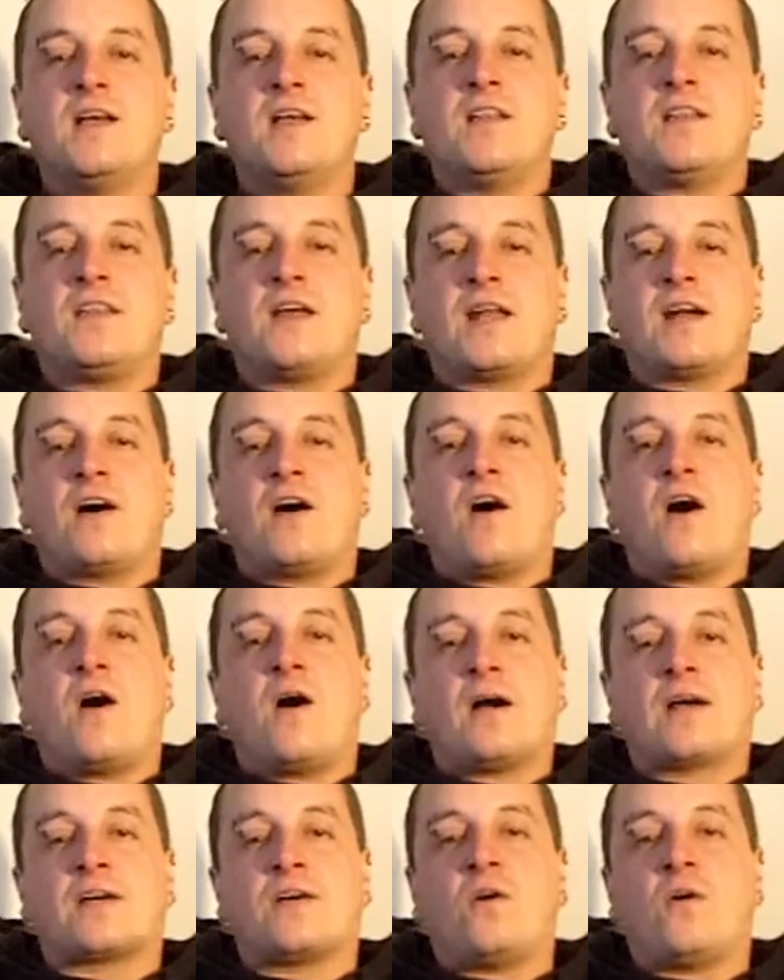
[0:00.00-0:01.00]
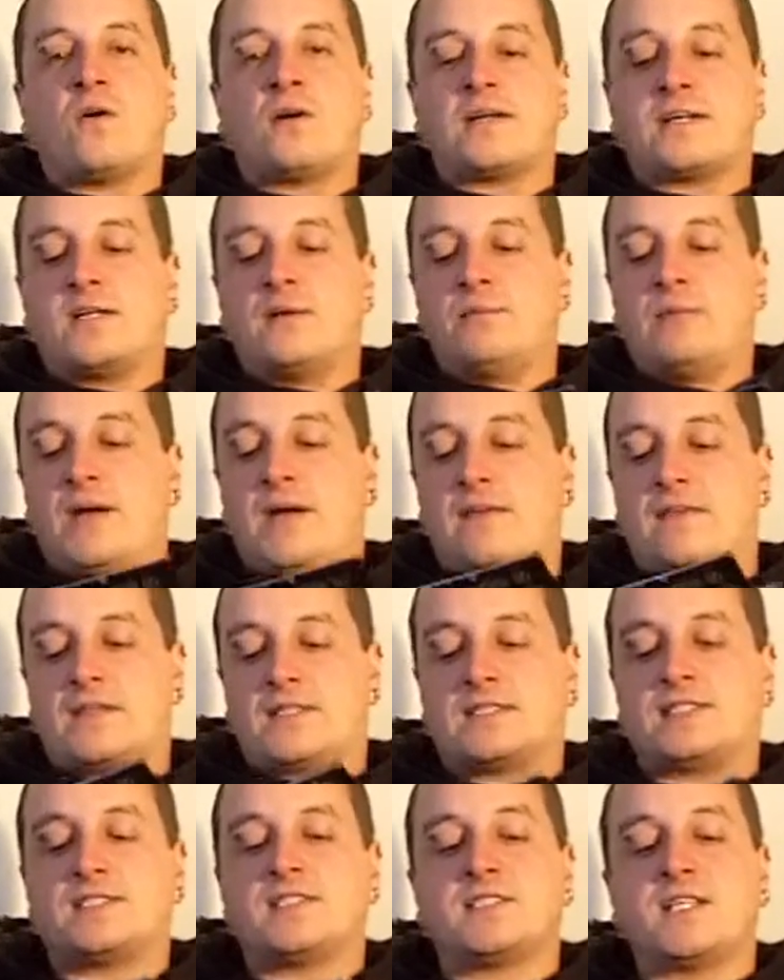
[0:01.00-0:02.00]
that are iconic about
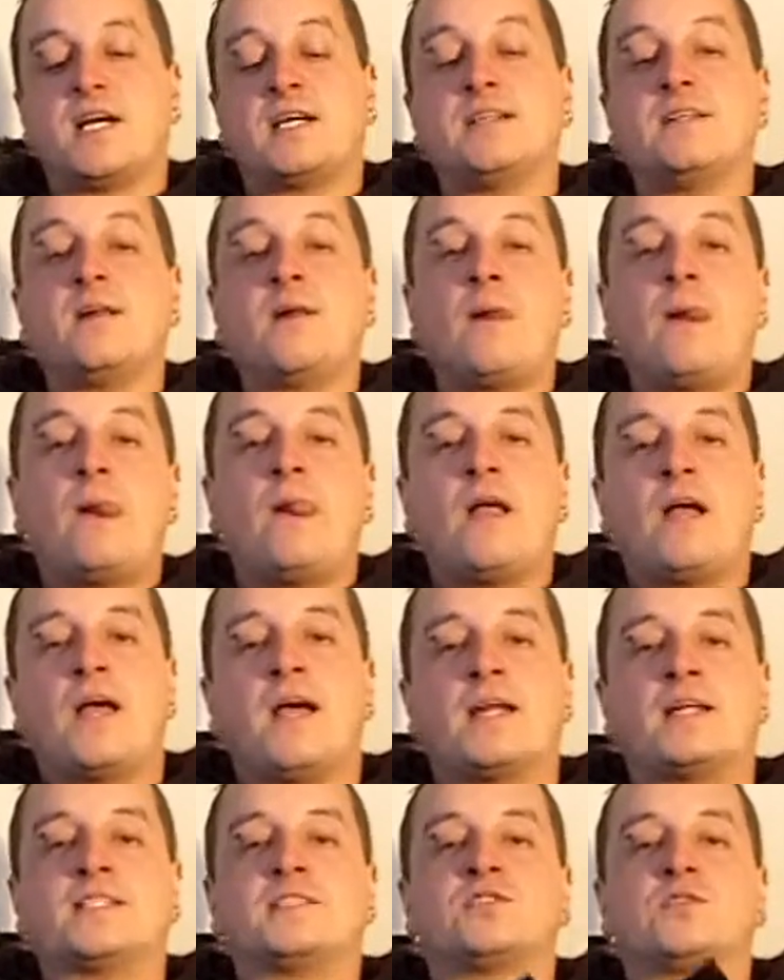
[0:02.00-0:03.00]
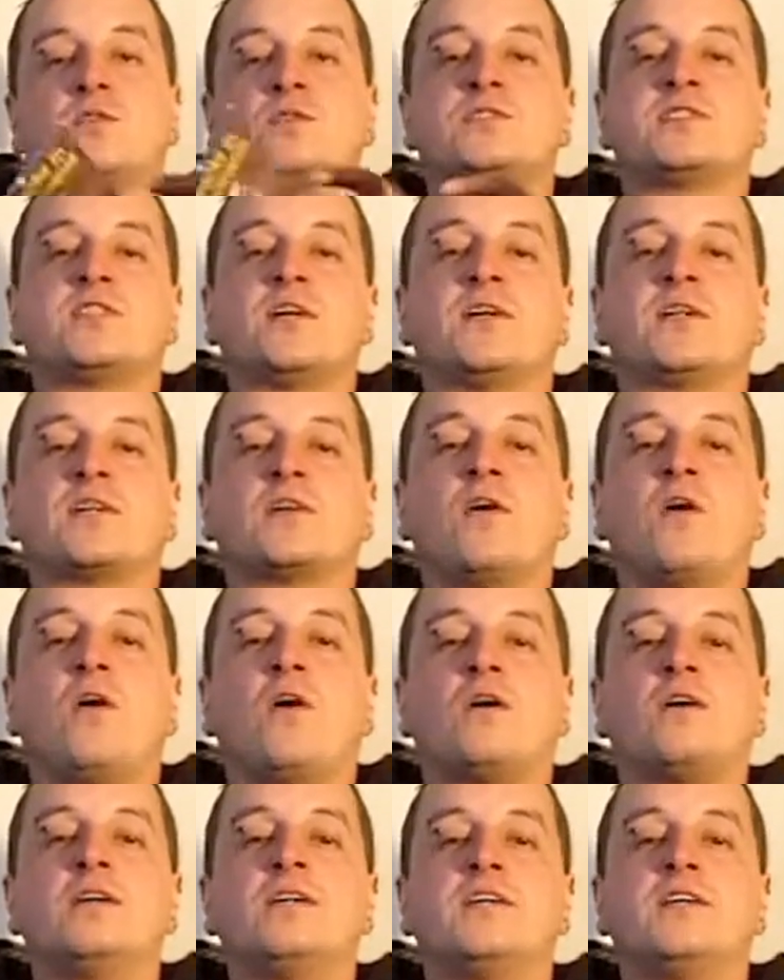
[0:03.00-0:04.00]
this state, and it's also
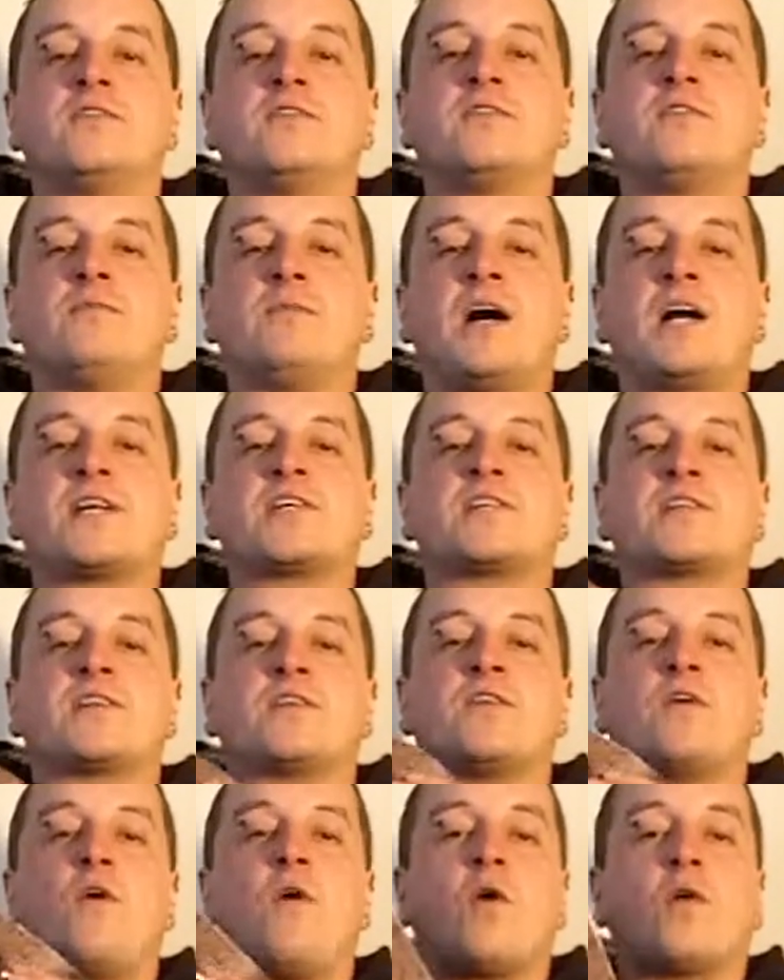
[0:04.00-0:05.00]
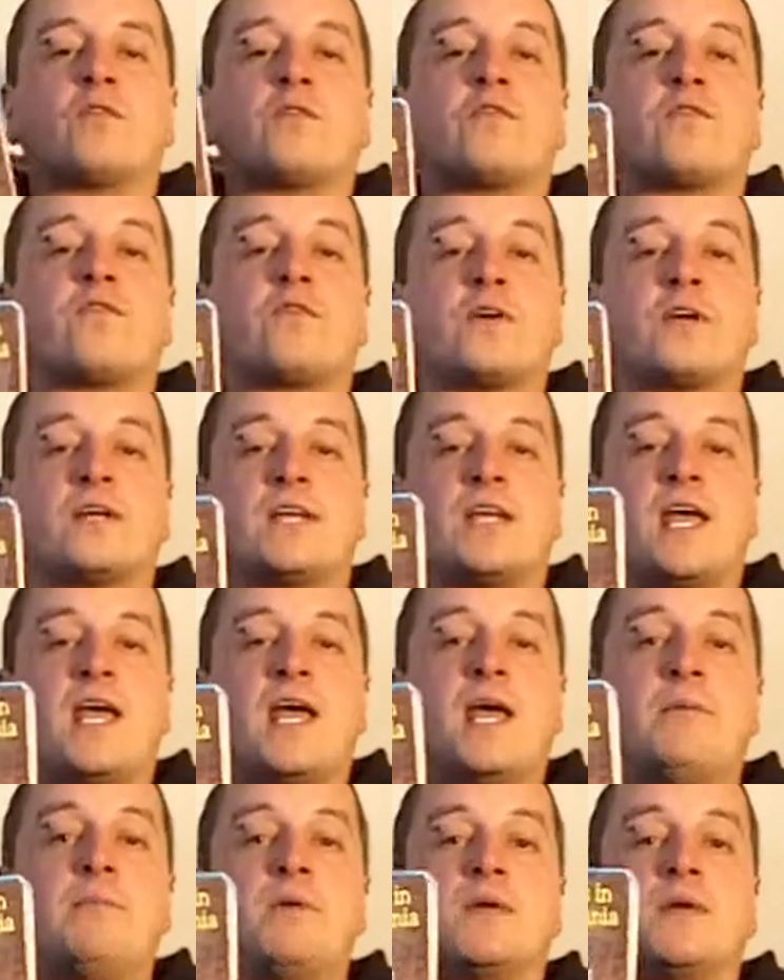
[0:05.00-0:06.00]
got information on free
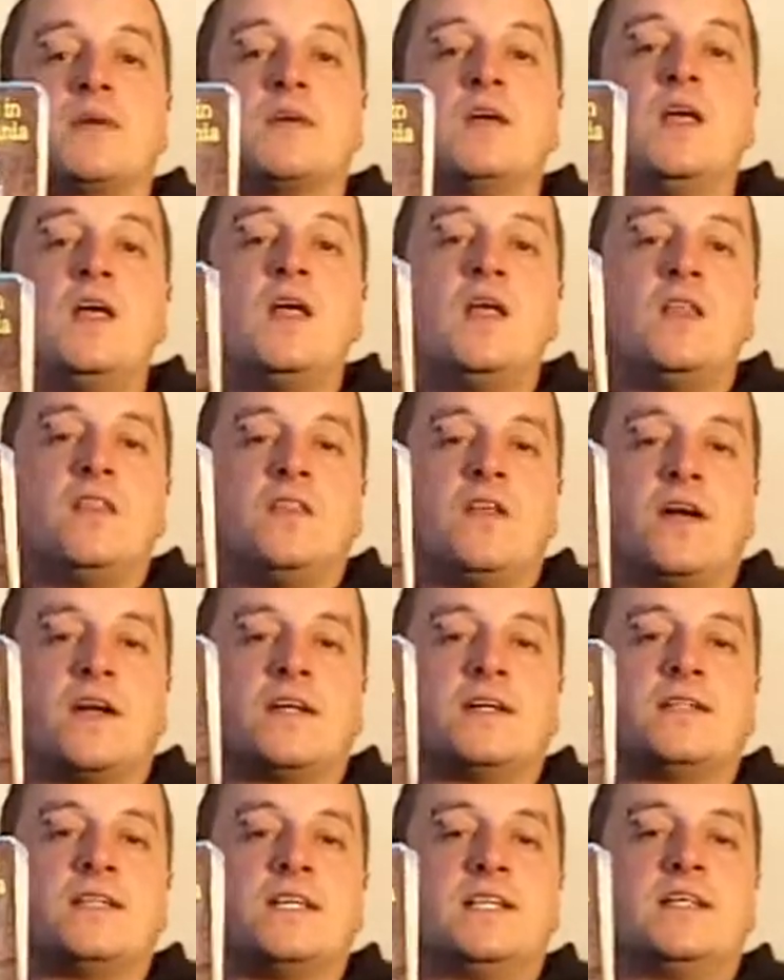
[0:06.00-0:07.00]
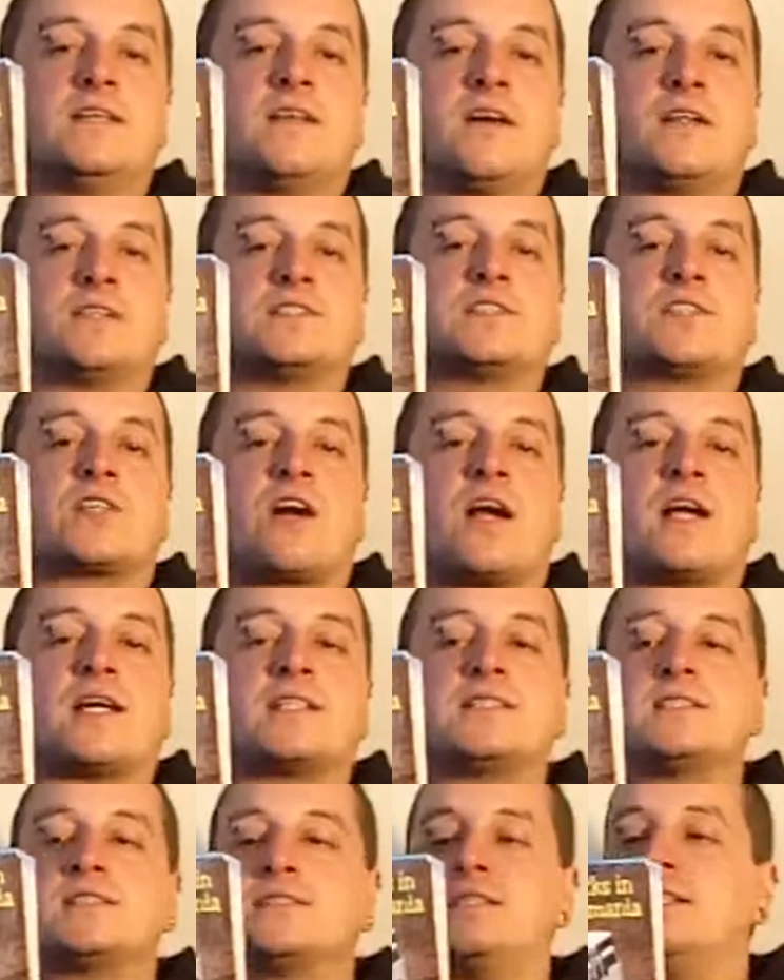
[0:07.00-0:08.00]
camping that are near those
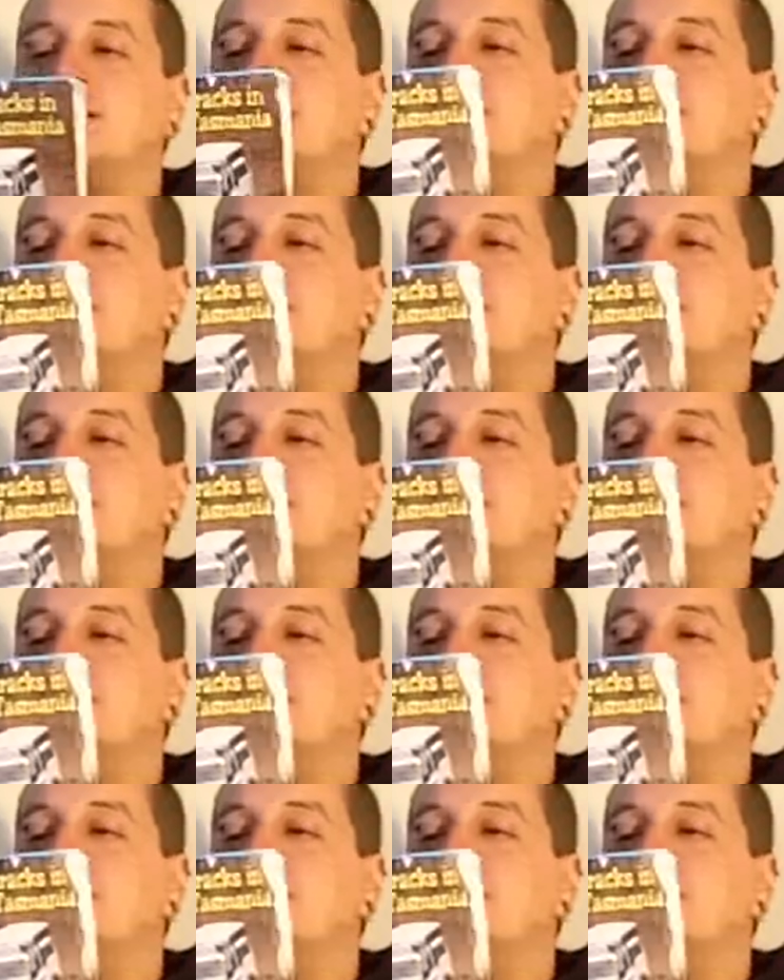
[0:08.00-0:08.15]
tracks.